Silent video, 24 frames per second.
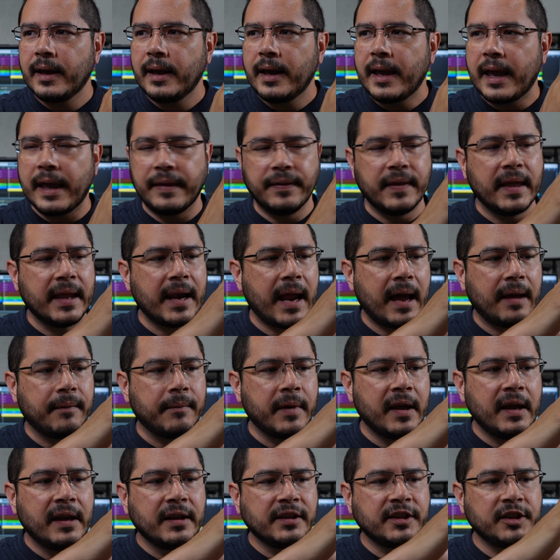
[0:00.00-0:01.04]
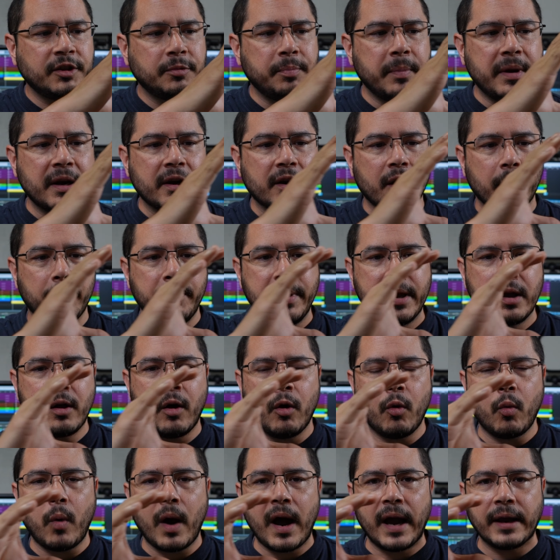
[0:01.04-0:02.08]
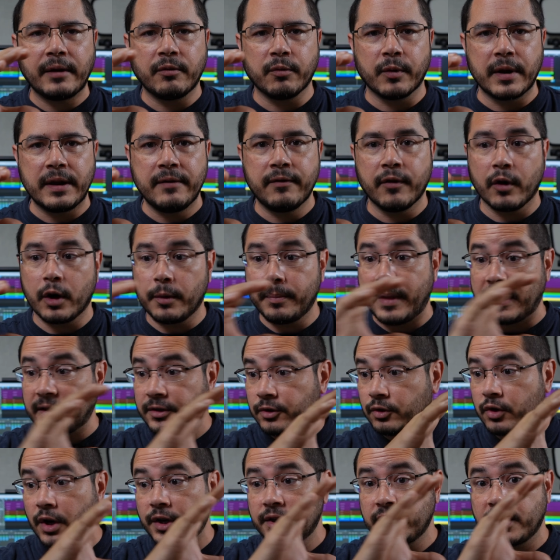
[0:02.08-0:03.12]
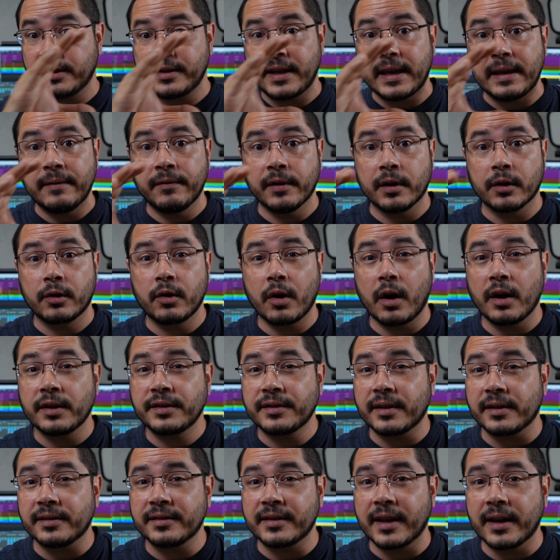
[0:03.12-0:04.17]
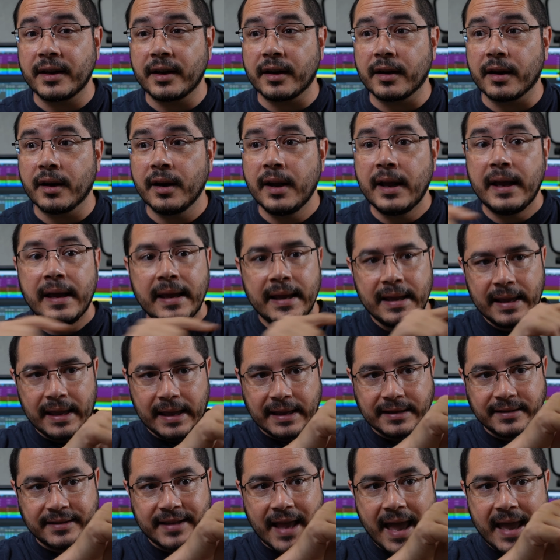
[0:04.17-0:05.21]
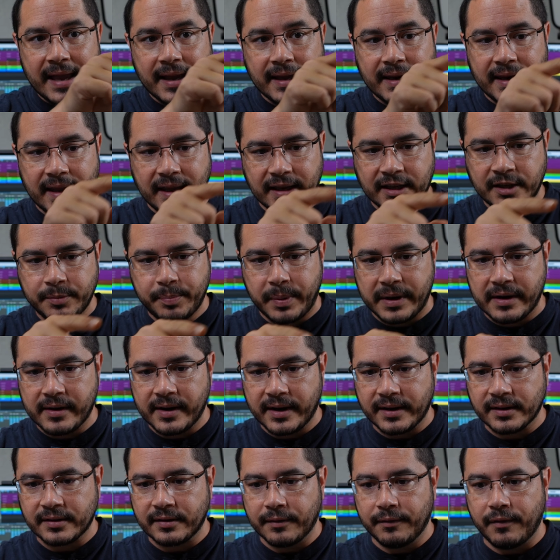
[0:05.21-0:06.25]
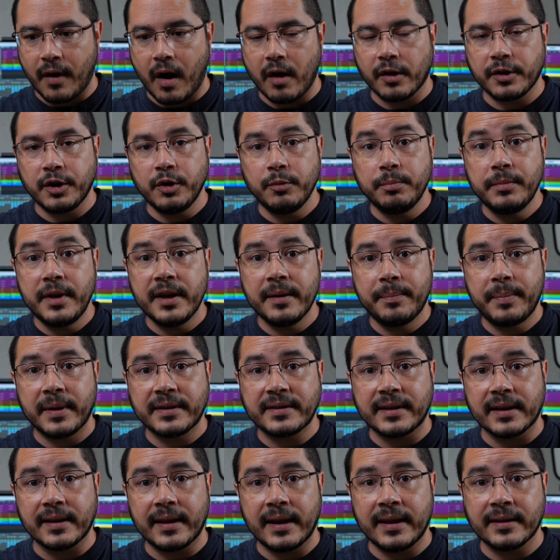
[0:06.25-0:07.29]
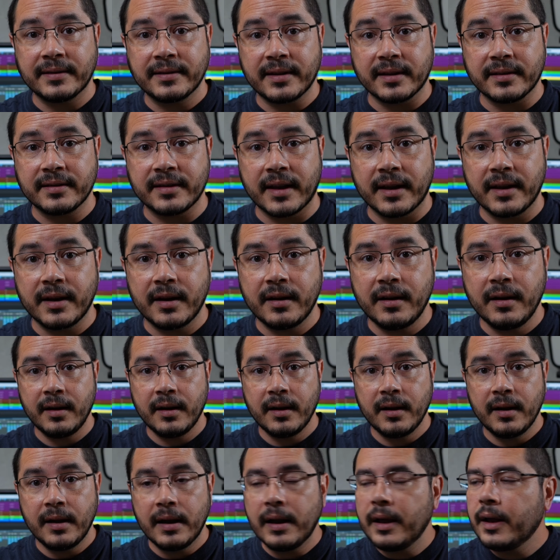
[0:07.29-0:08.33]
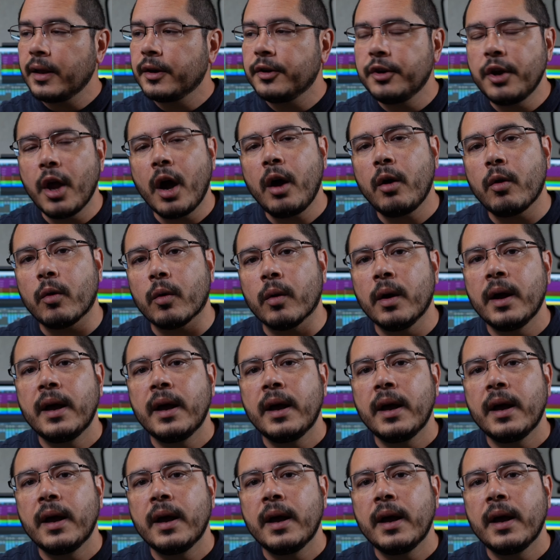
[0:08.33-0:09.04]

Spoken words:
and then I smeared a big old wide reverb that stretches even across the center, is that going to experience a volume dip as it hits the center? No,